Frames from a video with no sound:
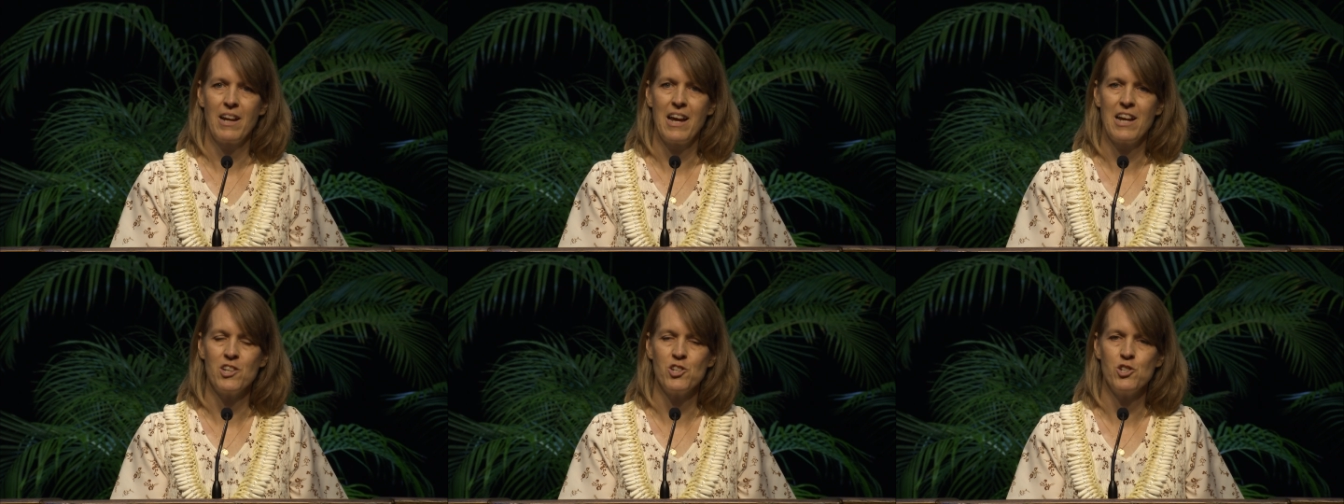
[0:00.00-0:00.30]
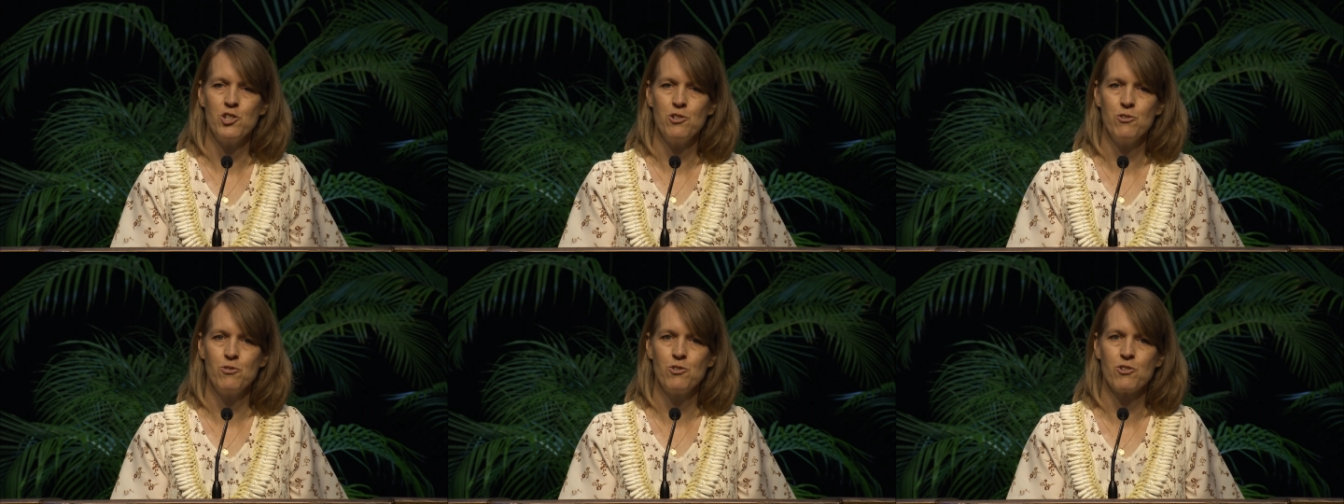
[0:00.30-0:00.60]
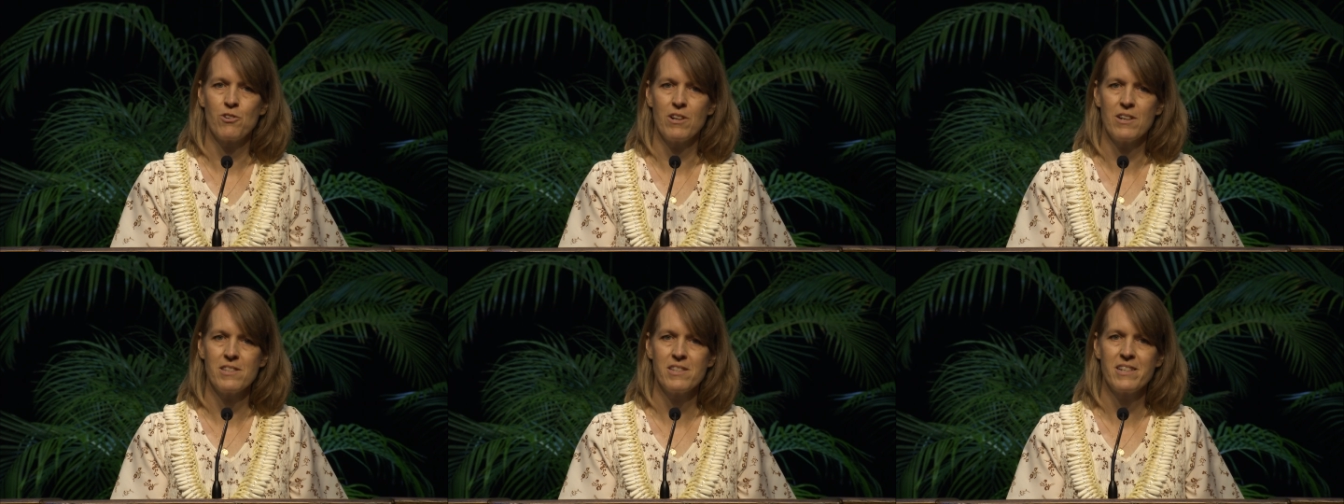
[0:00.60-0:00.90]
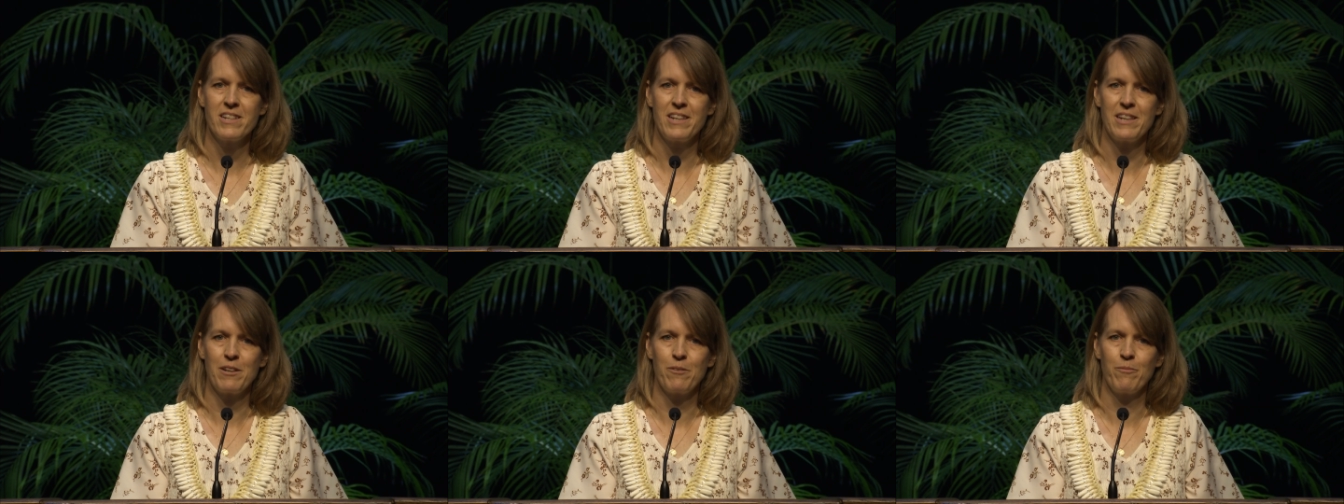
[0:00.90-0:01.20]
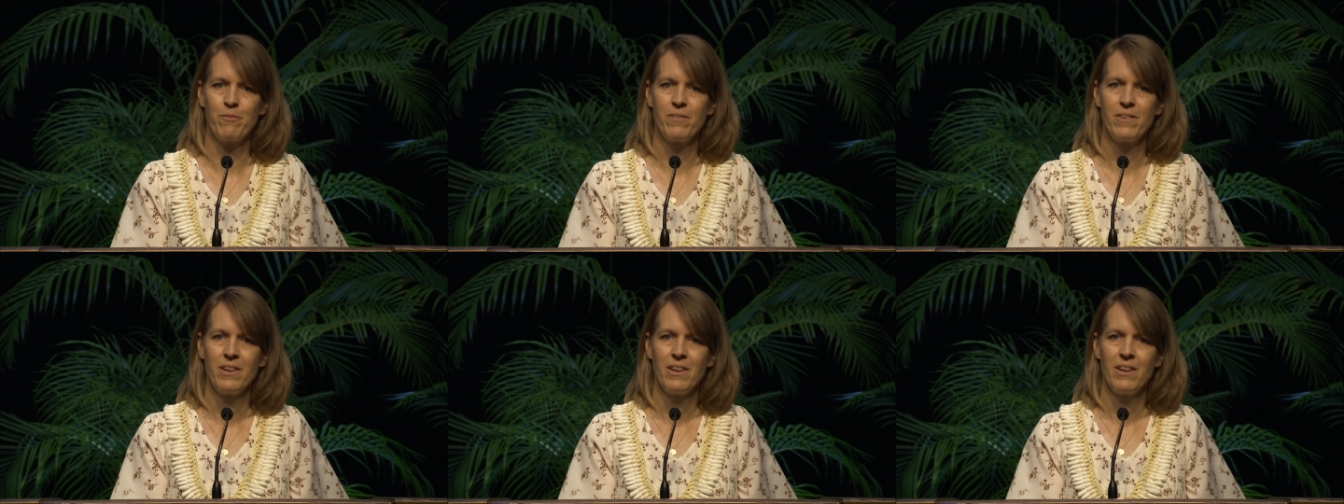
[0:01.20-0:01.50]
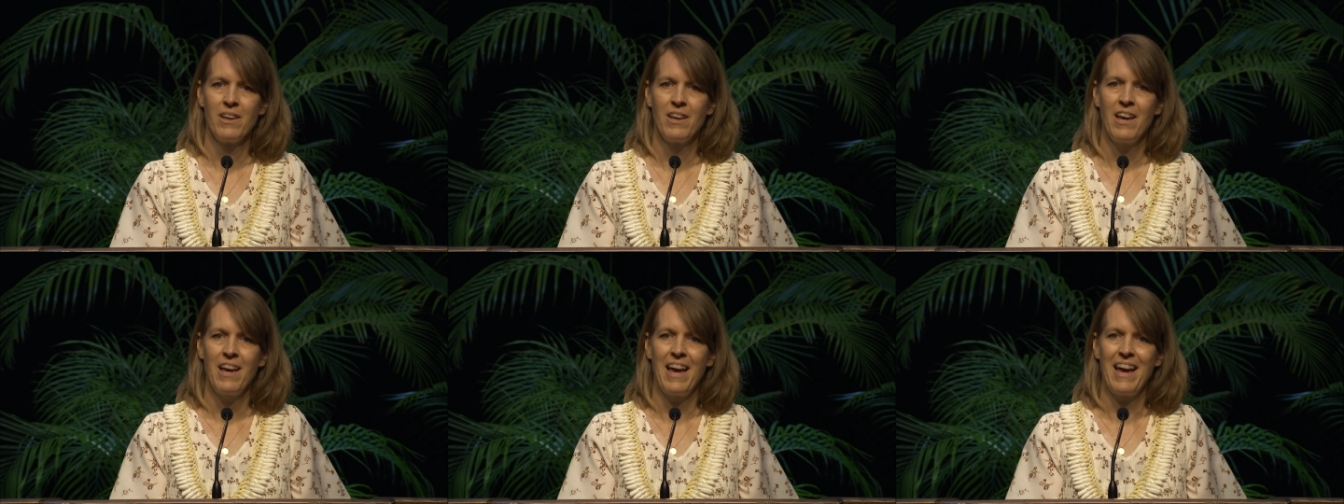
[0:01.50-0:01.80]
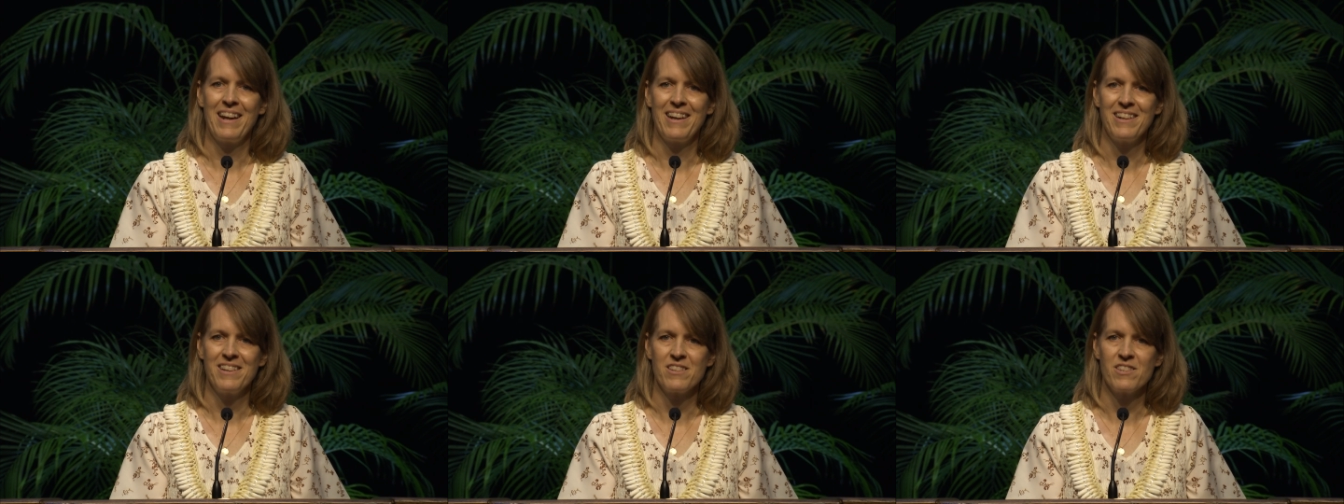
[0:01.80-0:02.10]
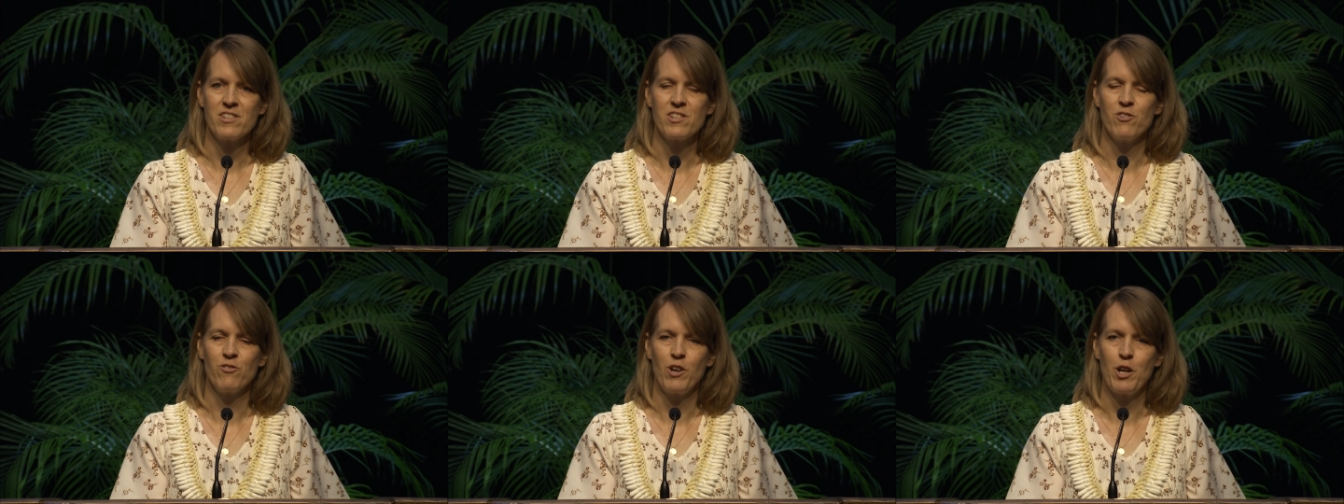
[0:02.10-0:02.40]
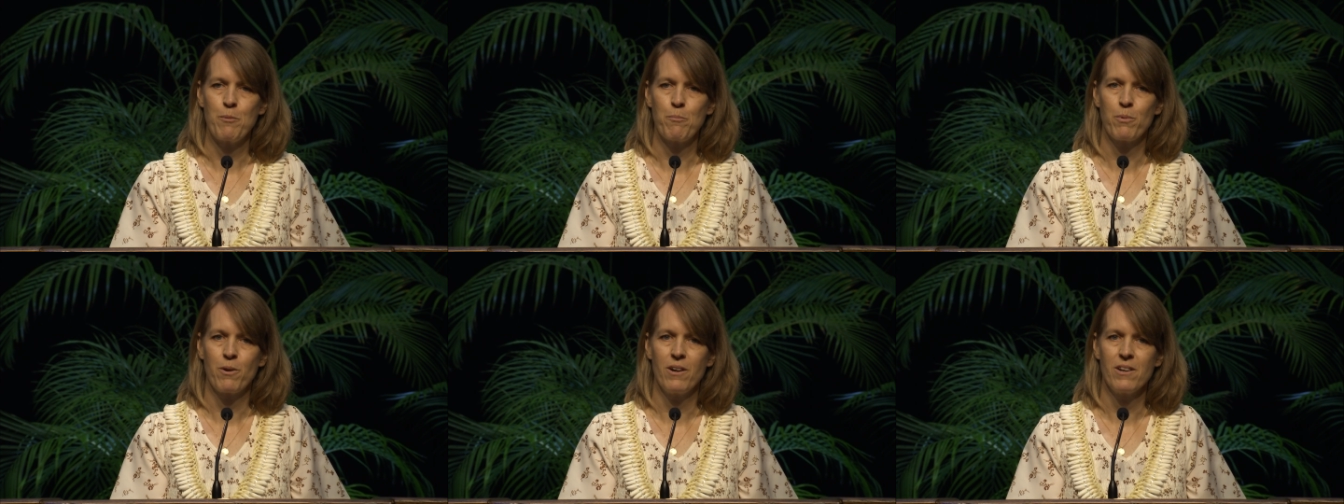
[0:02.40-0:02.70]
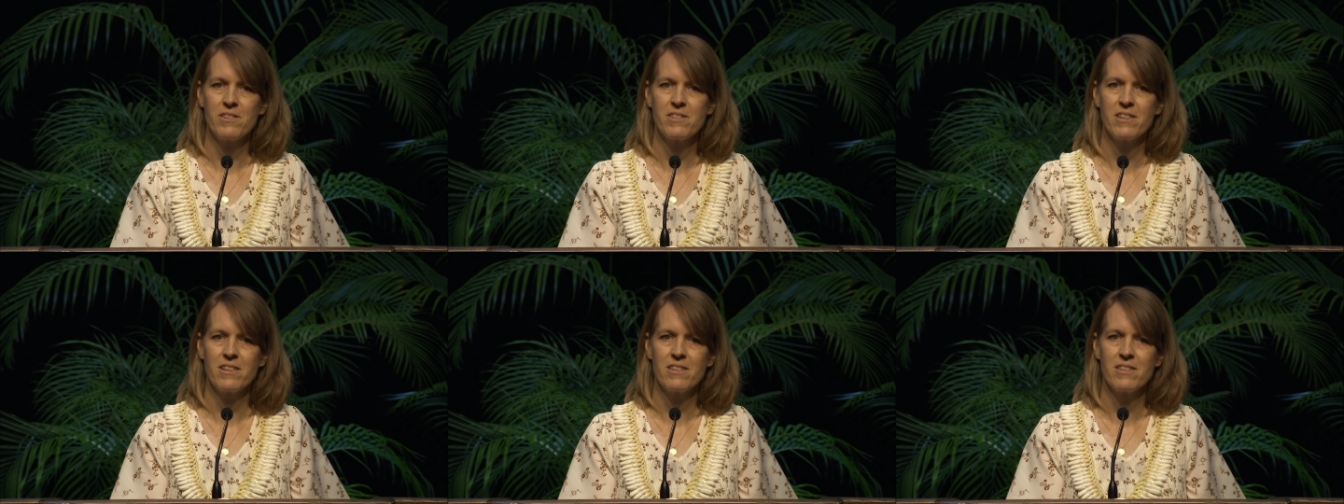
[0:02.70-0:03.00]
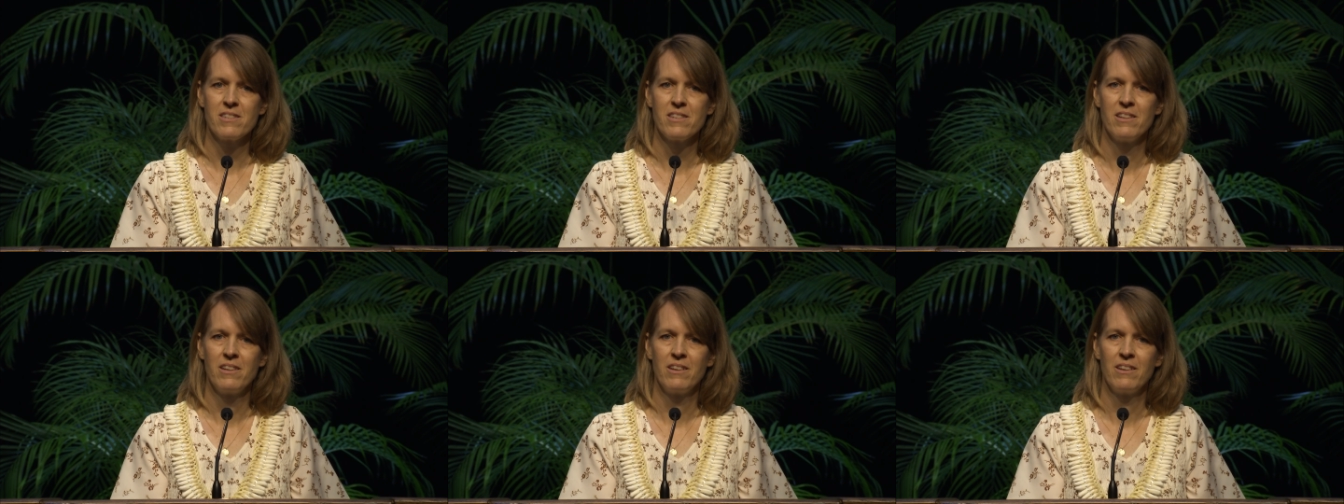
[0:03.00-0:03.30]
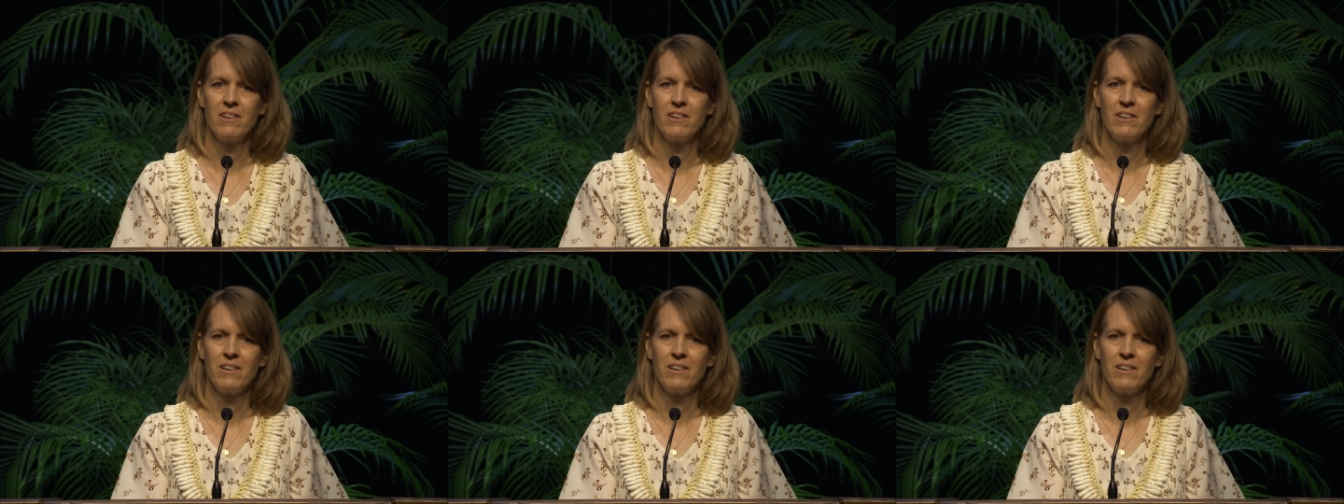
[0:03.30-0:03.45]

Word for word: as you trust Him and His divine process.